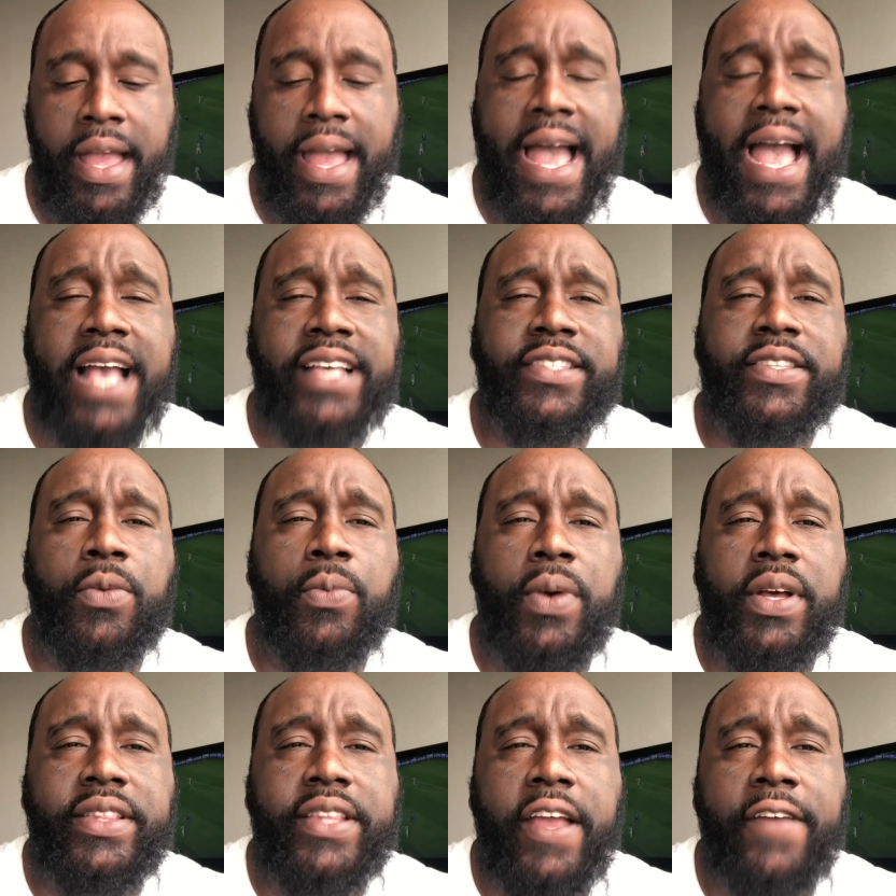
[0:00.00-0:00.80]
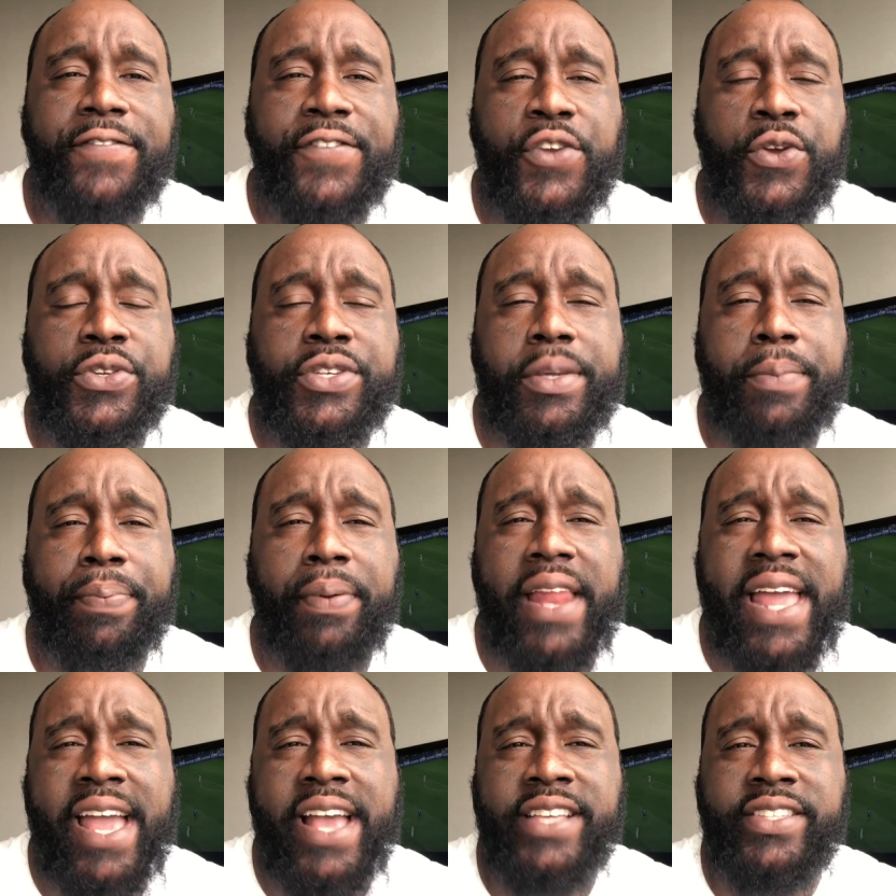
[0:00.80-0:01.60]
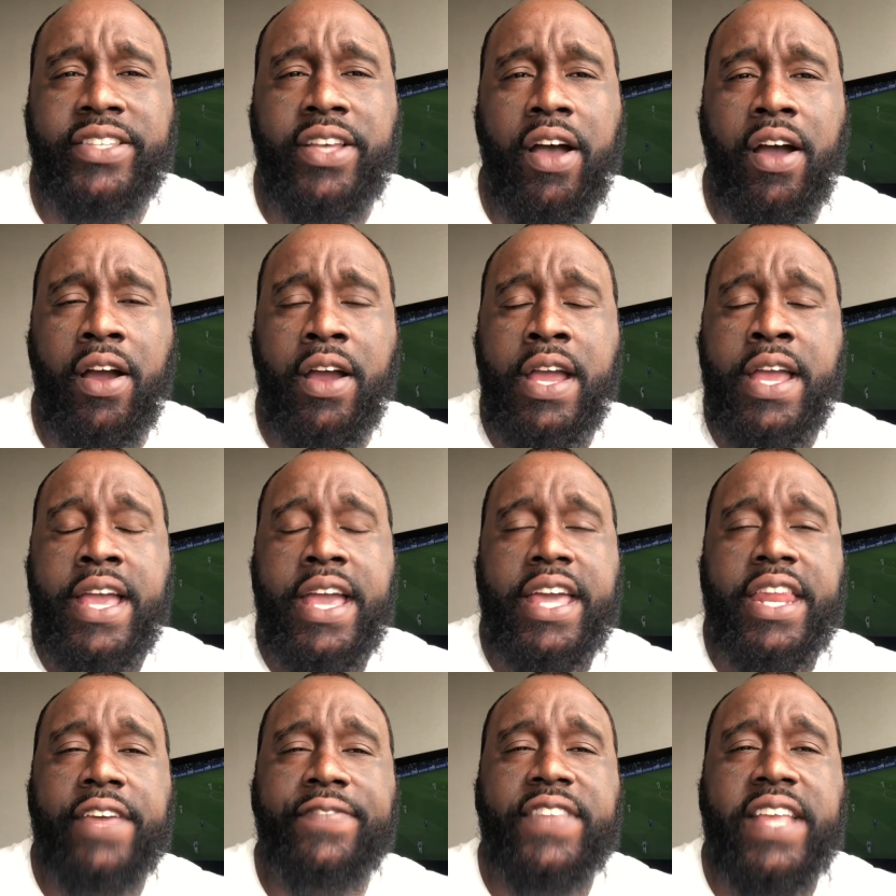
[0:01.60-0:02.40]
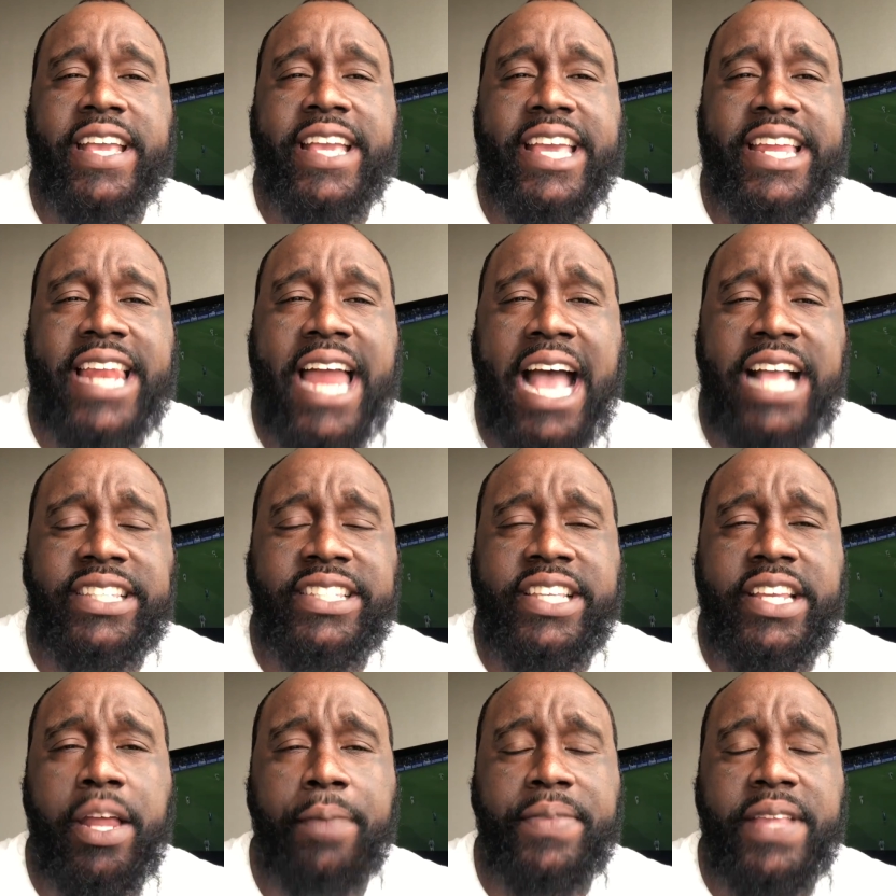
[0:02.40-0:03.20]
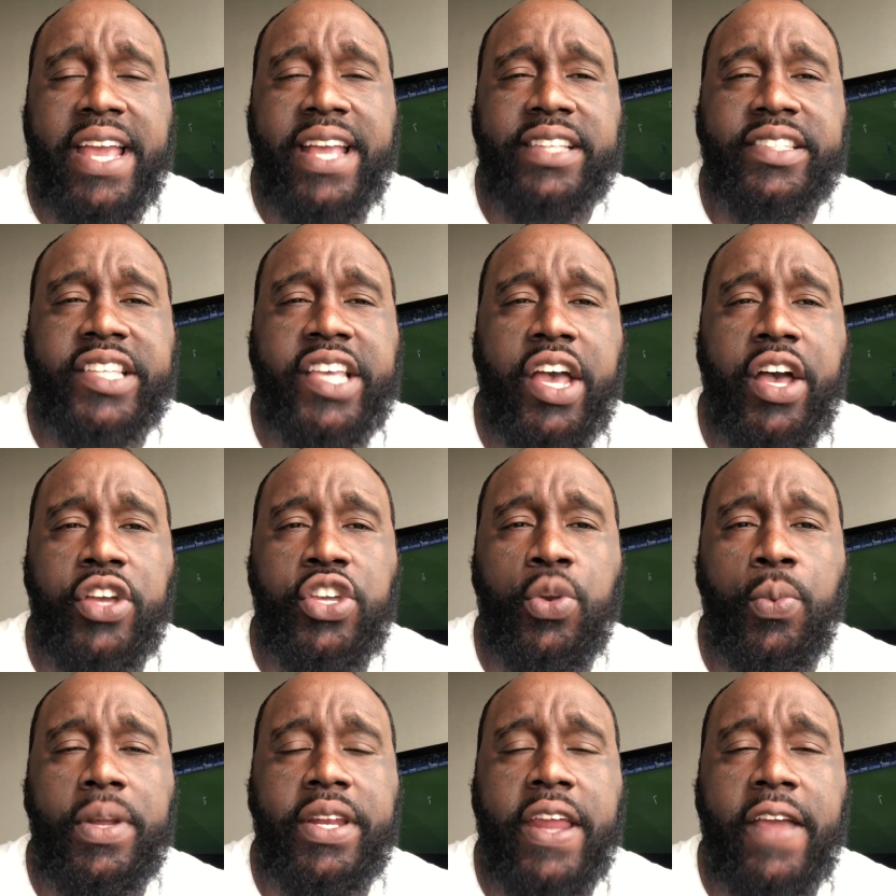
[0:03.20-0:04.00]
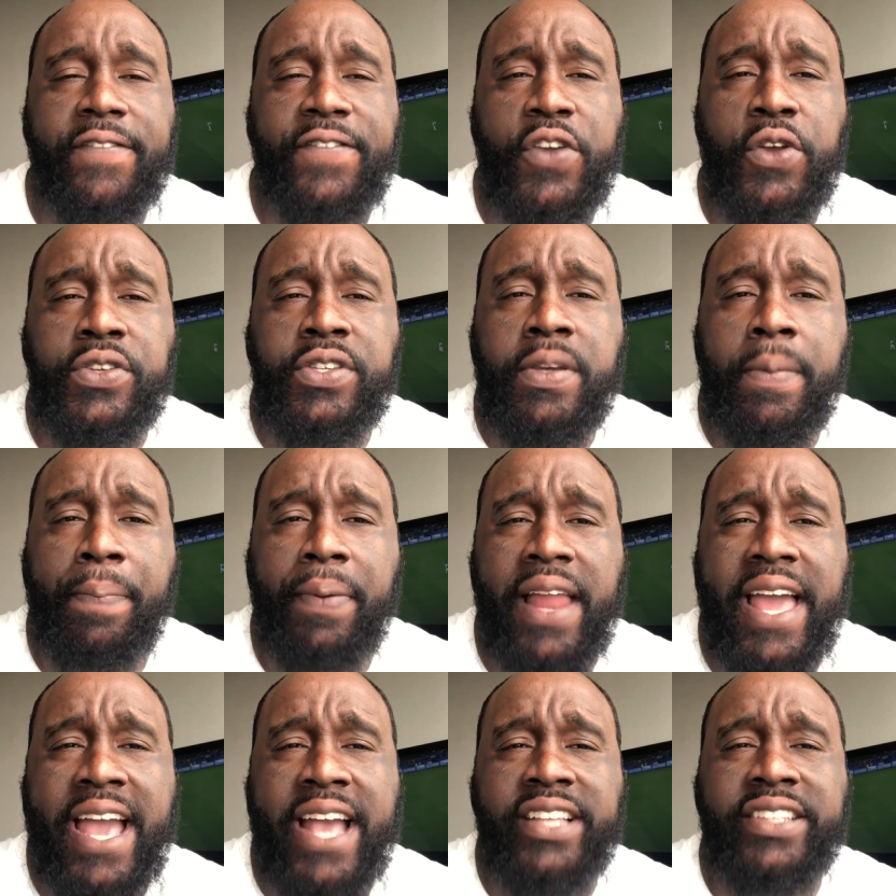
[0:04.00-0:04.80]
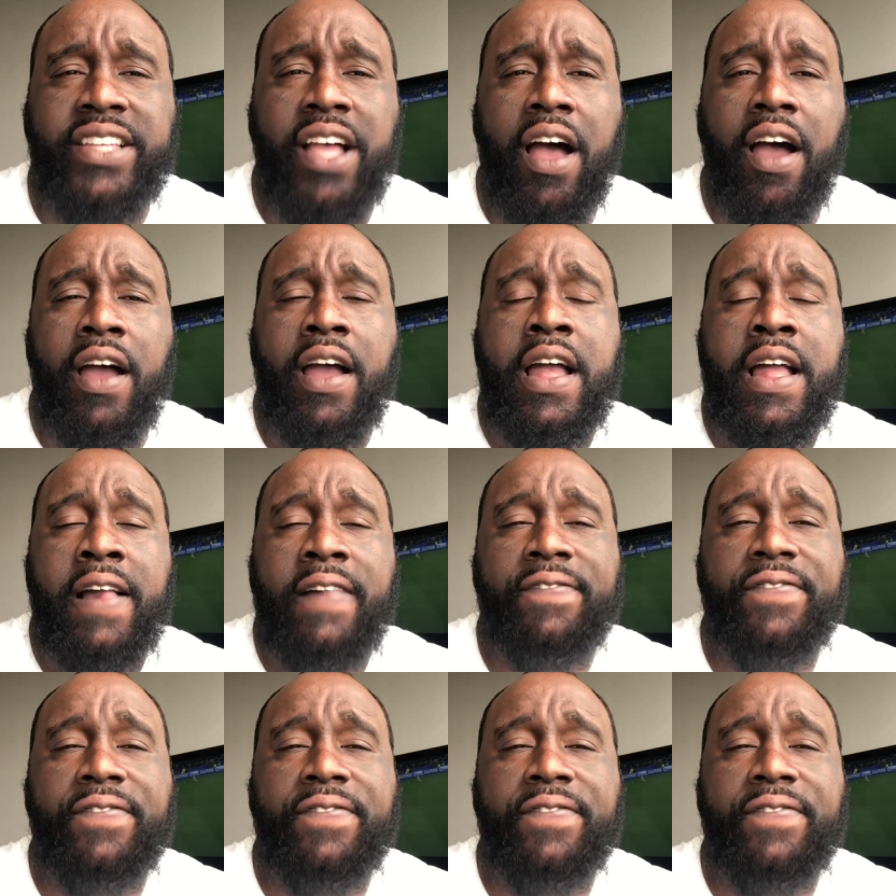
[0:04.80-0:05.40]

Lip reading: Ask them what their future plans are, and if they cannot sit up there and tell you what their future plans are,